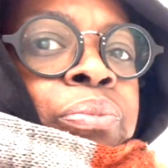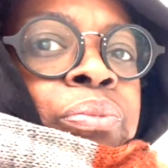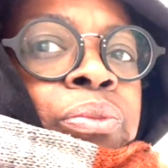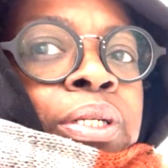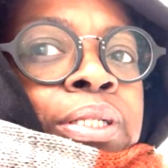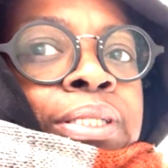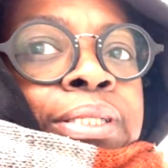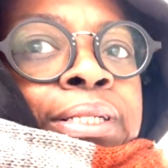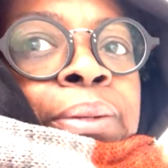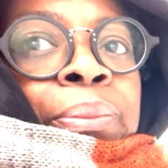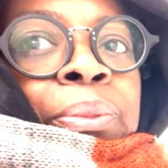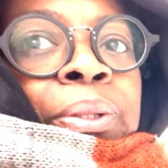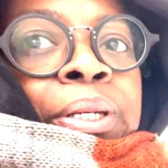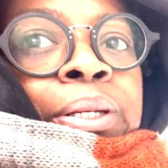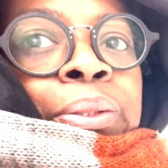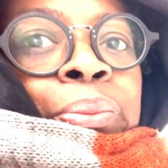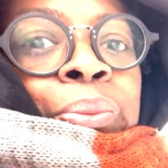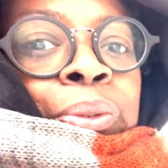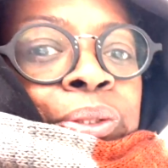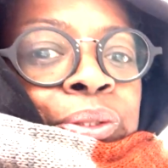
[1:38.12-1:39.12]
It's gonna make
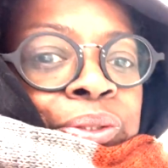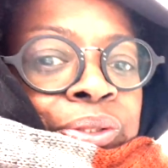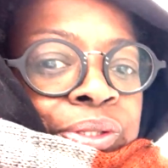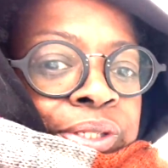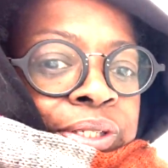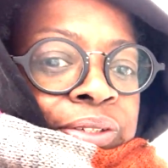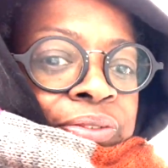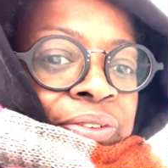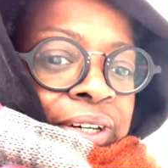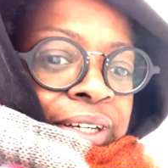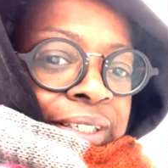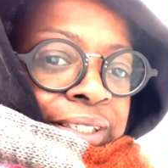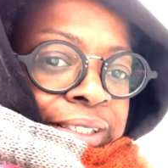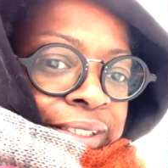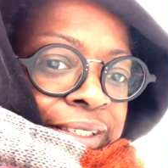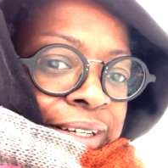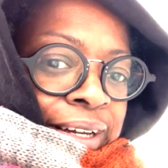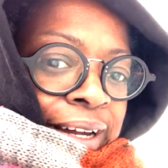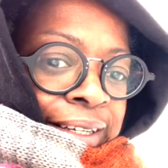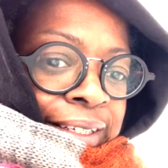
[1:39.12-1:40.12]
it worse if I
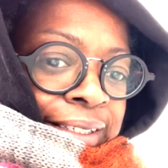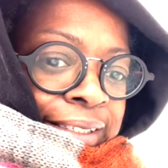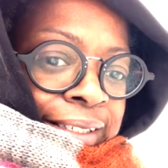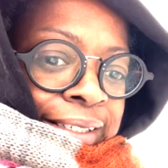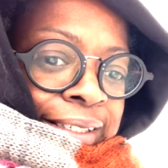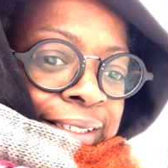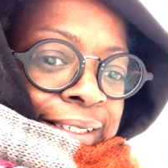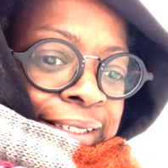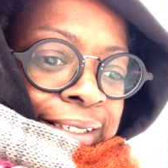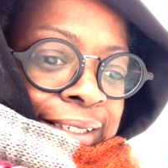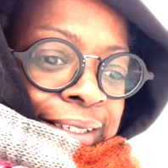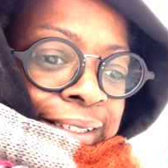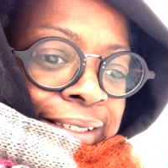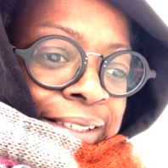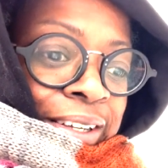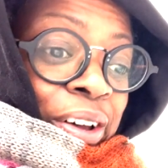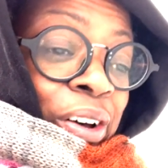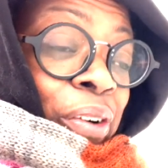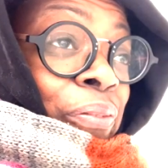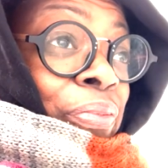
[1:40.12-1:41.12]
kind of sit in it.
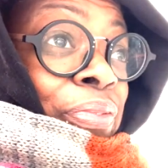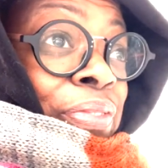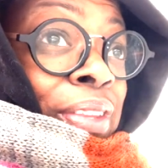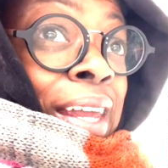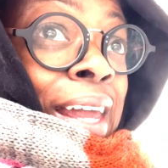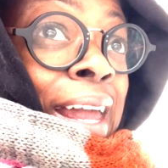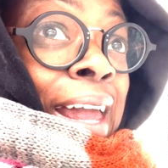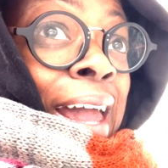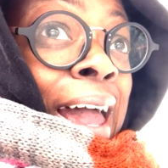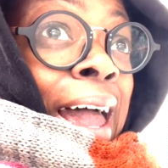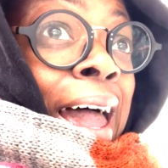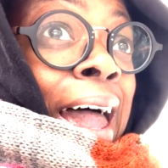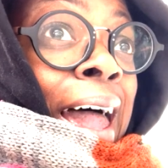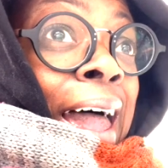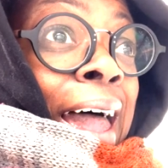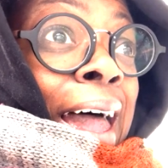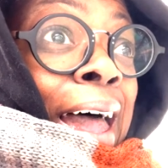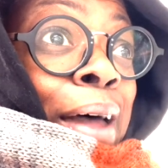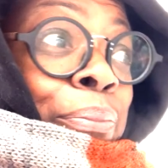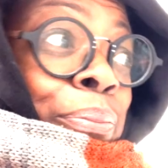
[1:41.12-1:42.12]
So
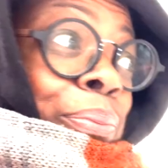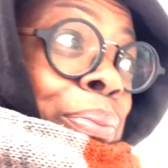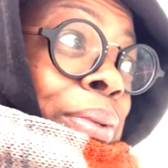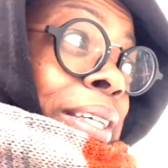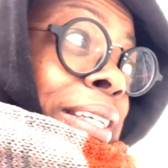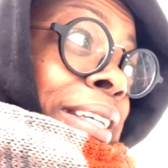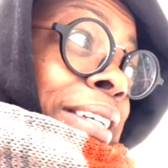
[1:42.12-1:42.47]
happy